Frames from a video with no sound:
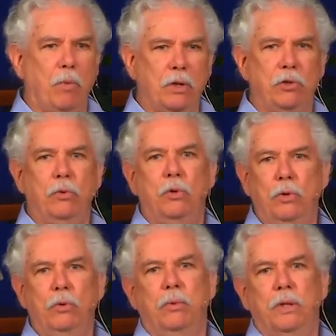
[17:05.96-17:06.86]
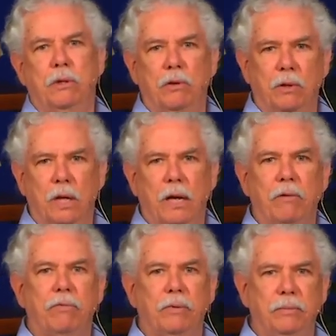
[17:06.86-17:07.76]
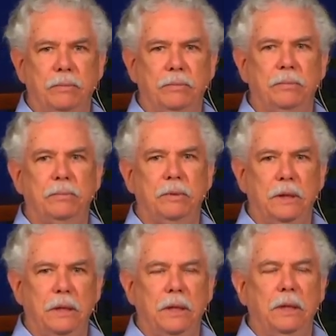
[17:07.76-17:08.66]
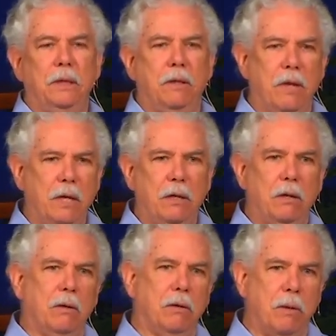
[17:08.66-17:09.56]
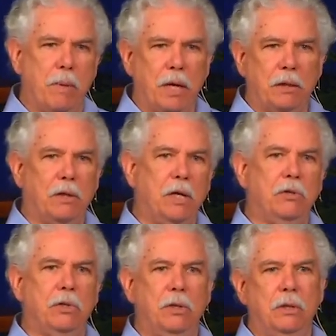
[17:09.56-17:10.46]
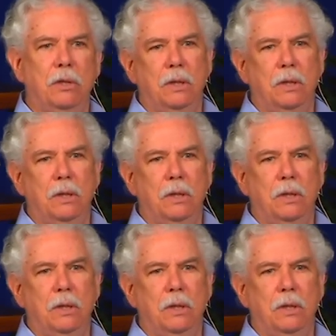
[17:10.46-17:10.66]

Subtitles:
what you do with your life. Then the meditation